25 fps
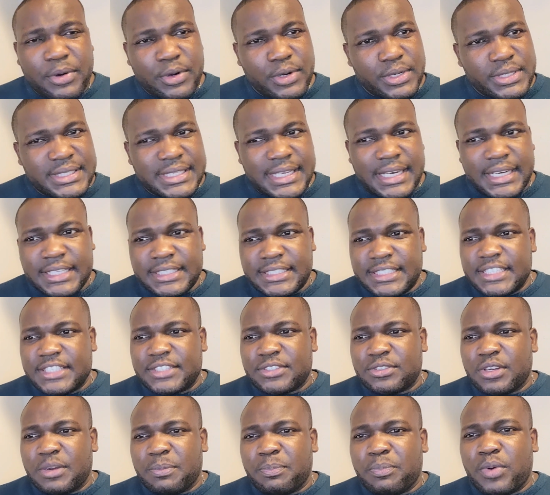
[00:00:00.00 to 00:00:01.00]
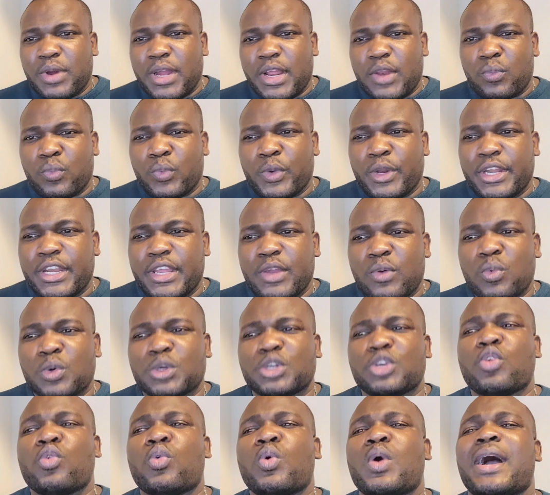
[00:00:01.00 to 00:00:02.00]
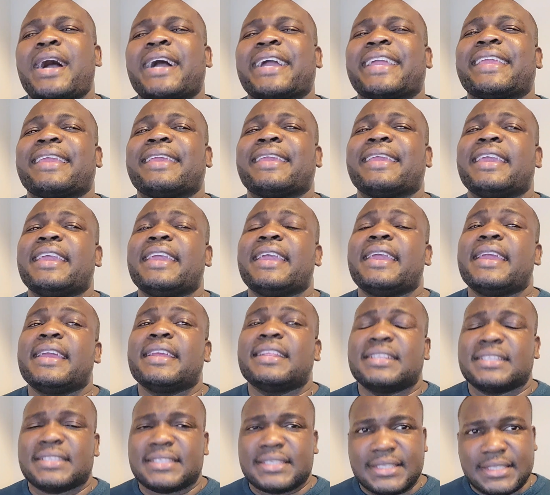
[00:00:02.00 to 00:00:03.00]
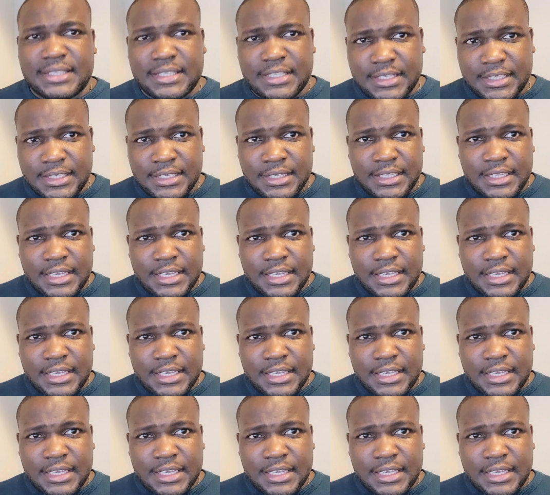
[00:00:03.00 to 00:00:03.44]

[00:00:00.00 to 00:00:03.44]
personalities to the point where they would go against